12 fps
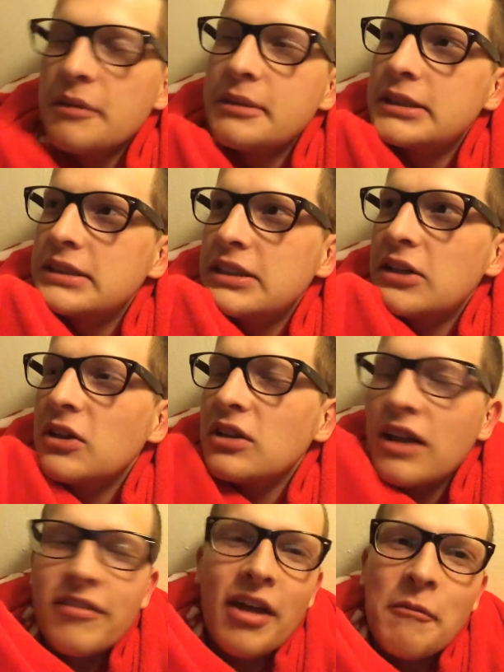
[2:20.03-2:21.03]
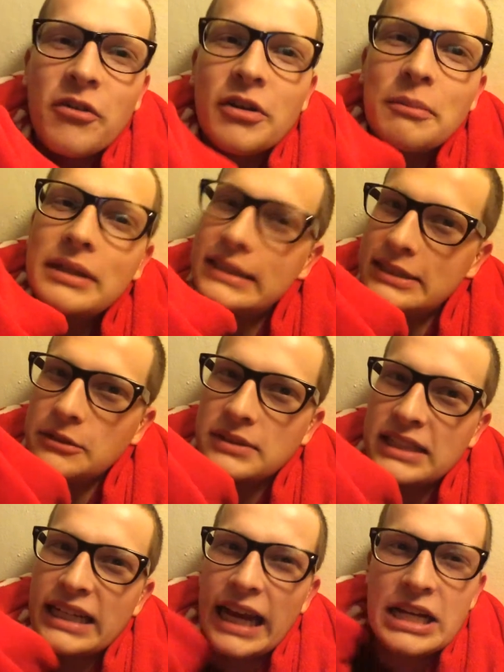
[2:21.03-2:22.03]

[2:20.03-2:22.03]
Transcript: But still, love that movie. Please go see it.